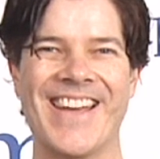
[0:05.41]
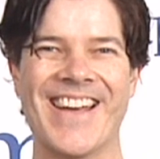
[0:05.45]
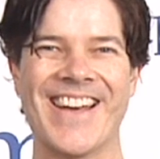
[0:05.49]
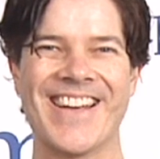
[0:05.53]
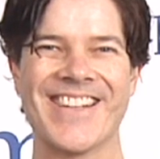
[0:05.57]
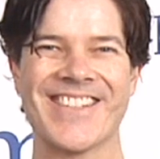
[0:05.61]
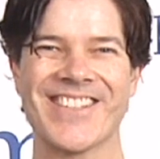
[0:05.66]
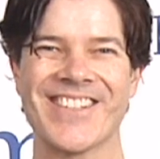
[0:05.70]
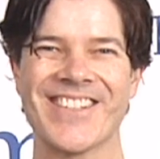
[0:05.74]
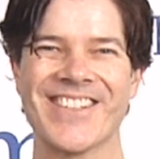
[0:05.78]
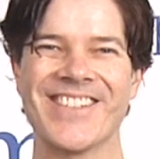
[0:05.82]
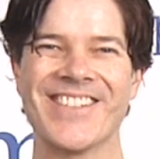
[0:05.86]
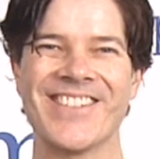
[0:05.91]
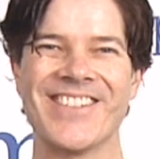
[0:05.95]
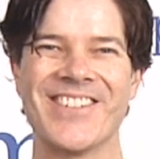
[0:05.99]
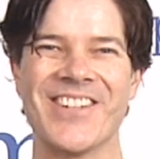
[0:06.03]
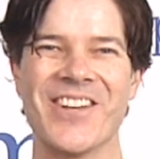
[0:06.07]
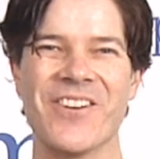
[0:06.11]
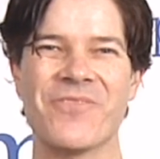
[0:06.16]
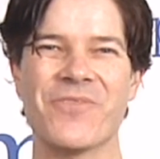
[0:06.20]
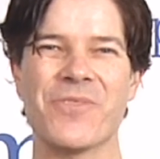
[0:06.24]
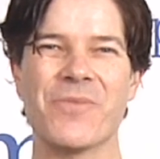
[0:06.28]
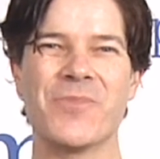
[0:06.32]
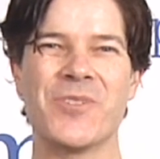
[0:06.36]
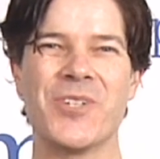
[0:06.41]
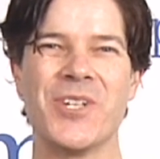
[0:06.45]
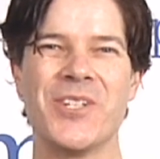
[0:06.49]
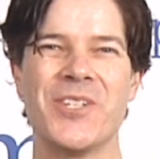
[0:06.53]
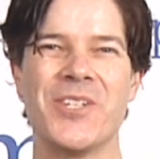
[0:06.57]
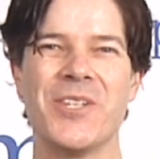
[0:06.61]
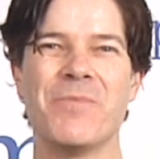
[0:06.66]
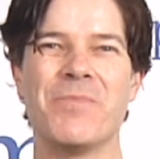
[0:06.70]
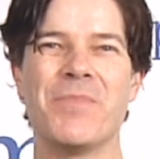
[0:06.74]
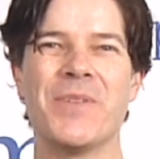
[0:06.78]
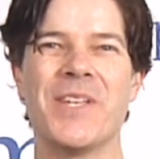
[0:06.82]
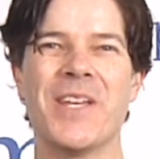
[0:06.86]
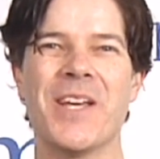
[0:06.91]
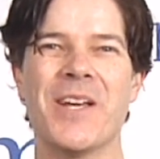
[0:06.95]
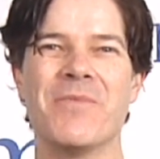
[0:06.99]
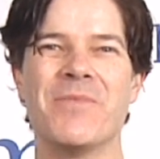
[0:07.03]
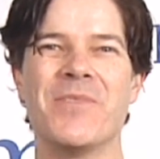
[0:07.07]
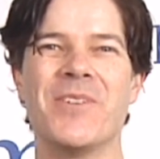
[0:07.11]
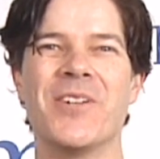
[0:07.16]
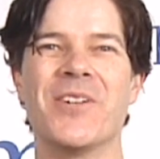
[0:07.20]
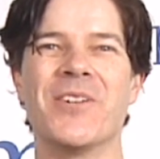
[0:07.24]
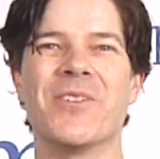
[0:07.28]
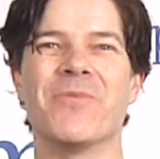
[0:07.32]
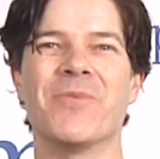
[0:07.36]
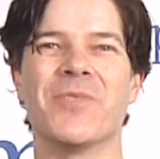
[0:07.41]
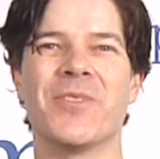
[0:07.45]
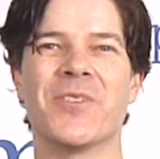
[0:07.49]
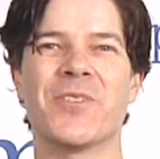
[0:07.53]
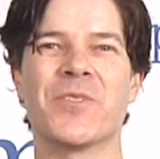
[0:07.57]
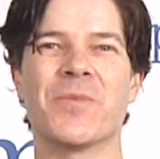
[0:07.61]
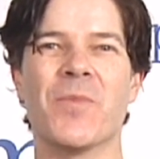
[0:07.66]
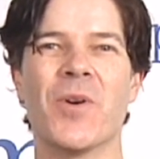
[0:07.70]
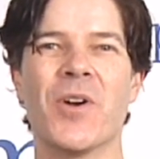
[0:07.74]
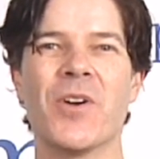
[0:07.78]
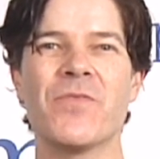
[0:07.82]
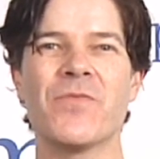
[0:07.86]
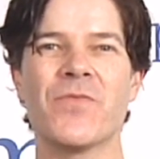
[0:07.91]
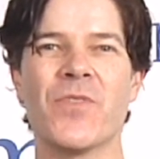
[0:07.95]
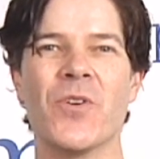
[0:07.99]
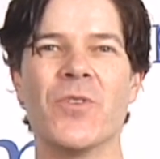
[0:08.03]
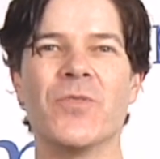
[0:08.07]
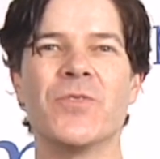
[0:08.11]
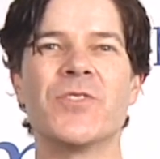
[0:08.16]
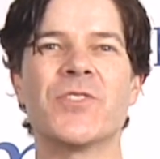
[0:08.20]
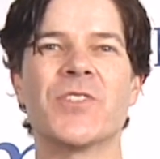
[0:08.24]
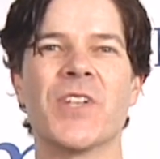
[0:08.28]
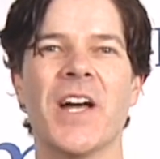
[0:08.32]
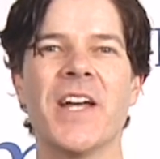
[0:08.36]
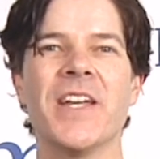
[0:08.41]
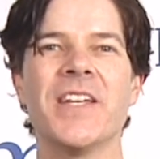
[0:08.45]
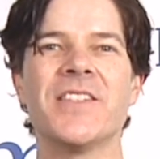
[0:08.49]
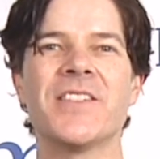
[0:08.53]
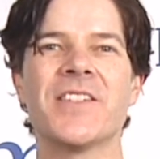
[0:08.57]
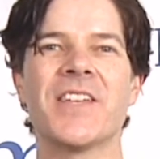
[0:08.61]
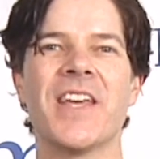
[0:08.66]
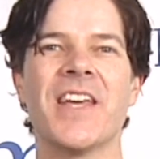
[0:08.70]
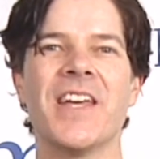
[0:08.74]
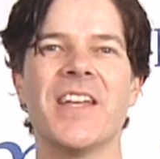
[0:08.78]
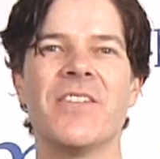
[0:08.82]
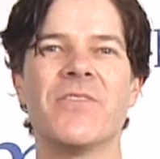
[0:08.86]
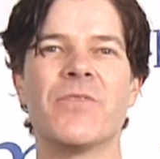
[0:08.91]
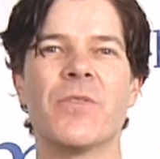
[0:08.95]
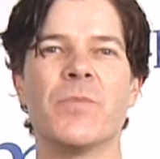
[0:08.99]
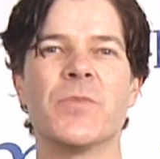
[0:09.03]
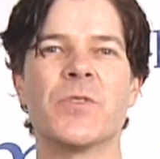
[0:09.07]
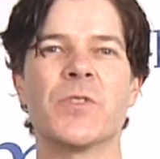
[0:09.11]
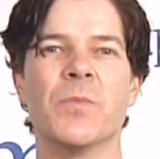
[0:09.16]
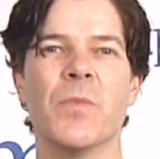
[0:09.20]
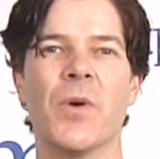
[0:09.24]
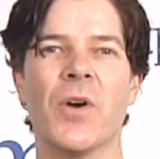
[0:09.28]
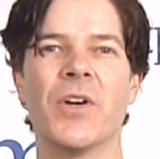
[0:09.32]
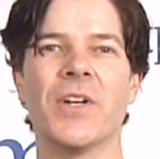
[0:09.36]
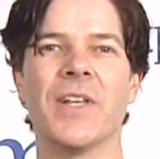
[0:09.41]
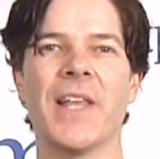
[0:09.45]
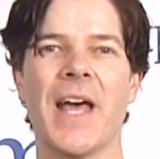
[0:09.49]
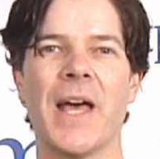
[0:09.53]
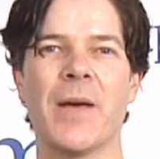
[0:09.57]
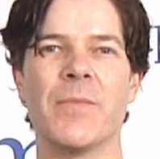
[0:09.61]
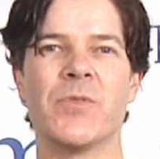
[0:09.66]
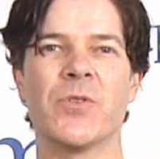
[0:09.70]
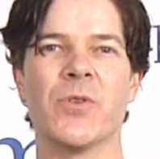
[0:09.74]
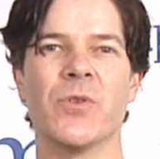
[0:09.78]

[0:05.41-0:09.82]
guys, Jeff from TTPM here with the Smartphone Science Kit from SmartLab